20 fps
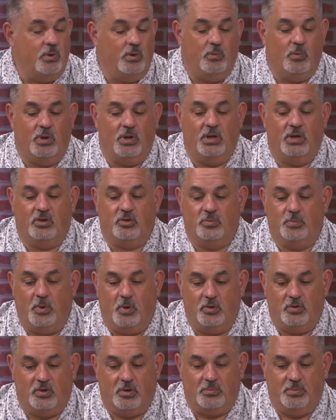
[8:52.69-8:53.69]
We want to
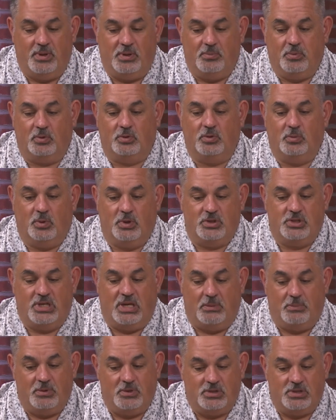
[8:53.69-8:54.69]
expose our people to what
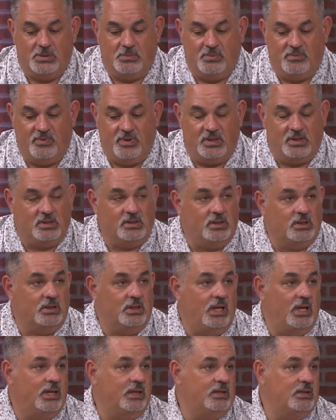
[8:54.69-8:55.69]
championship events
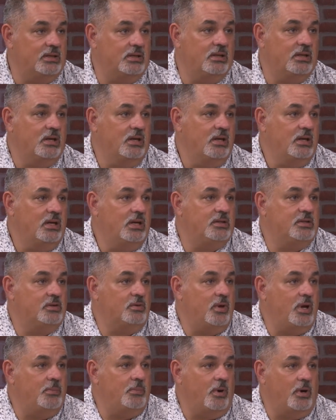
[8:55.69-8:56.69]
look like, and it, it's a
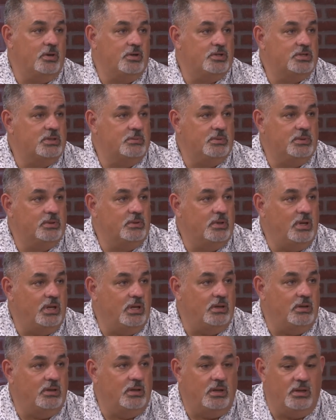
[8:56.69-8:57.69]
great partnership and,
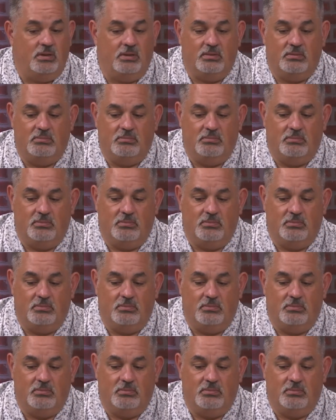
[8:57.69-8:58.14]
and, and